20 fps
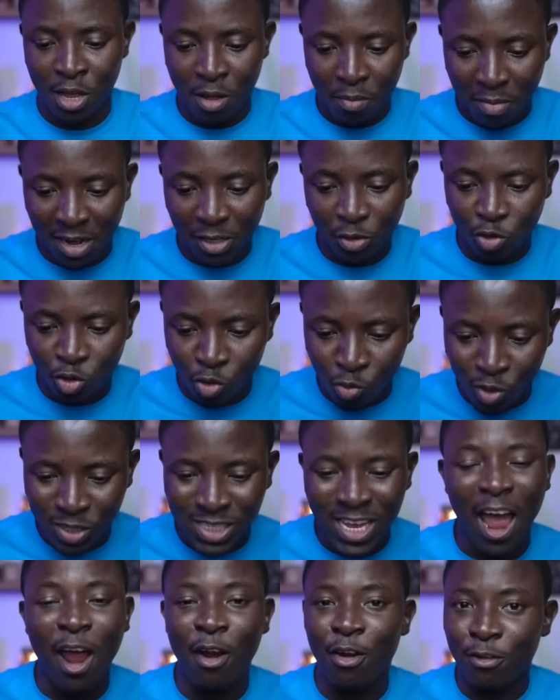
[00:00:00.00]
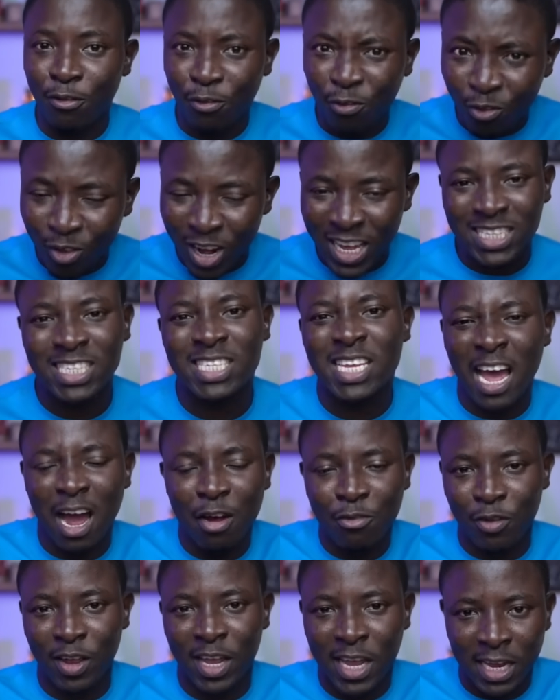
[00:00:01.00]
But what you say, a reflective
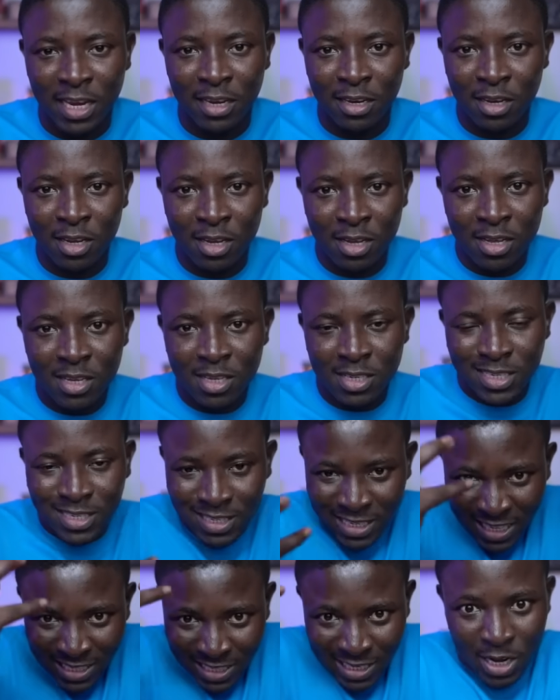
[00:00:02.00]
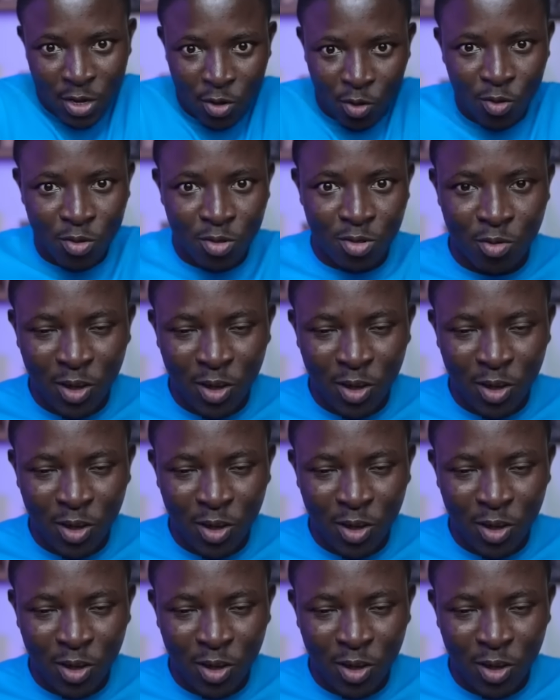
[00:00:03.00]
African setting. No?